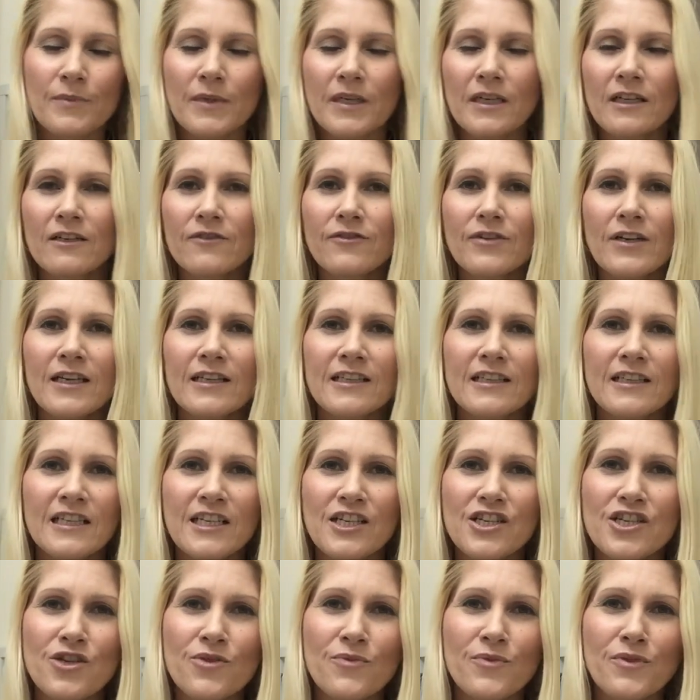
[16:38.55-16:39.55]
but I've had an
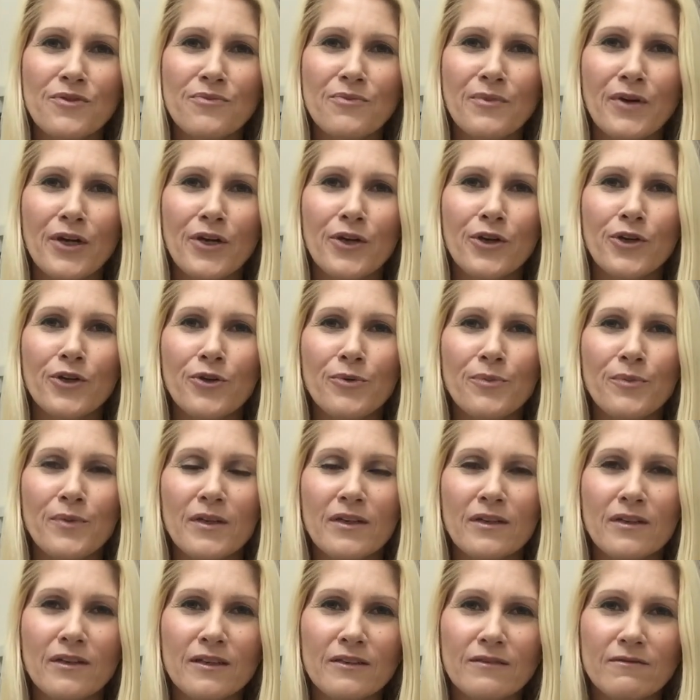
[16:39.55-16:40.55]
issue with my hoop
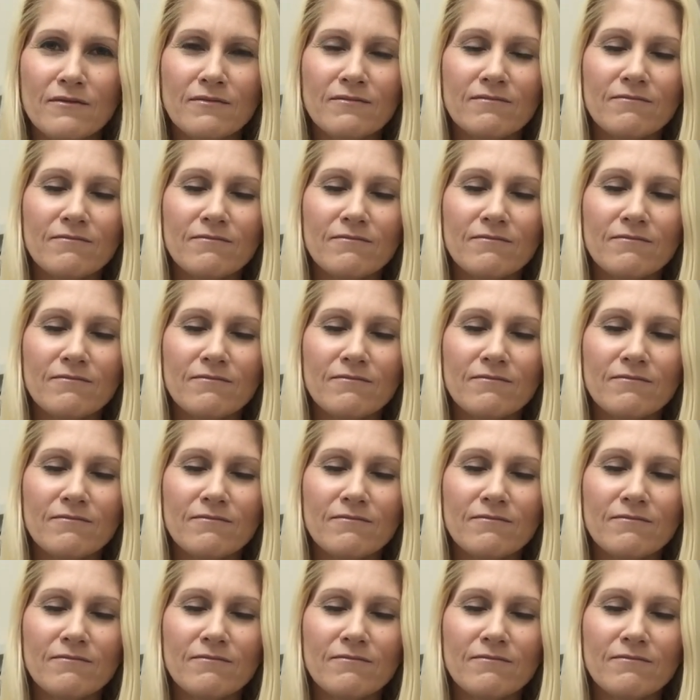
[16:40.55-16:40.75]
and I